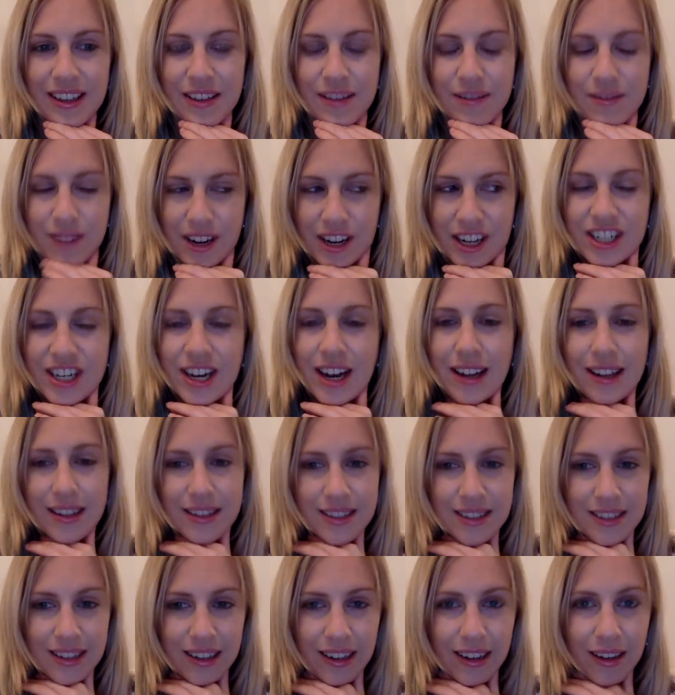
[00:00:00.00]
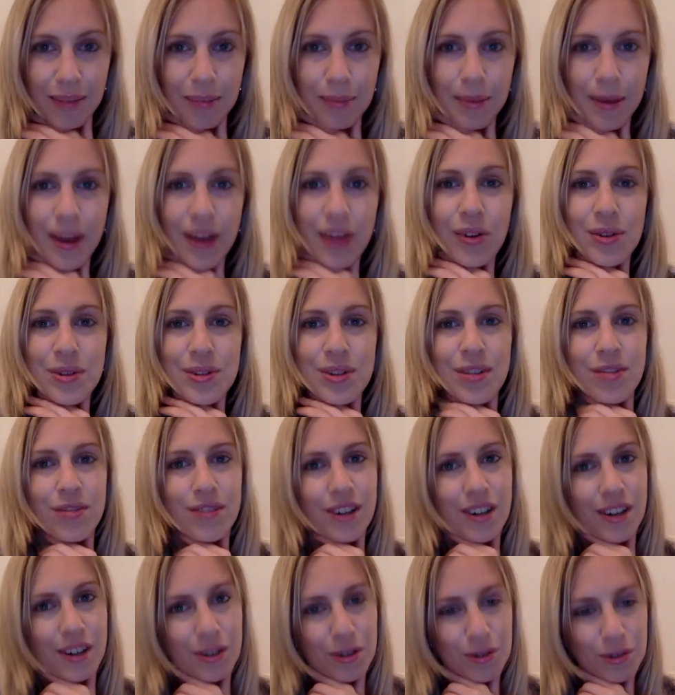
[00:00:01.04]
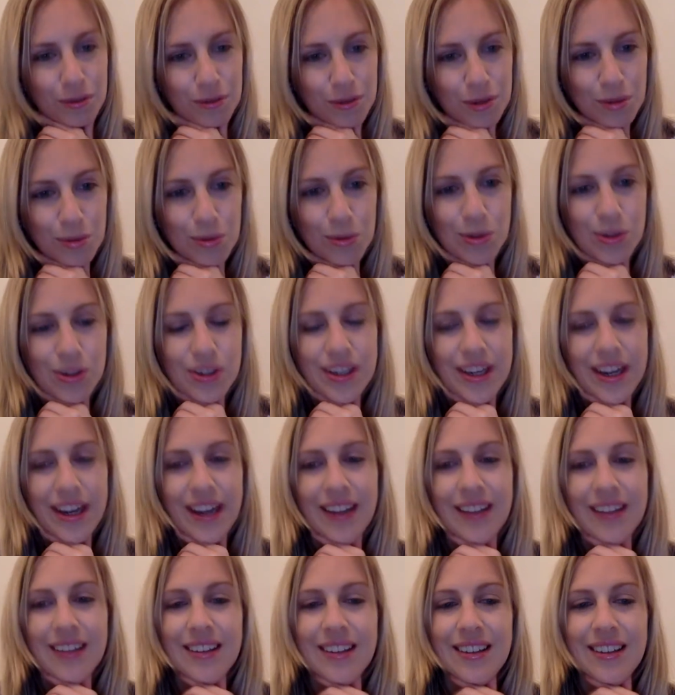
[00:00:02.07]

Very challenging but also very rewarding.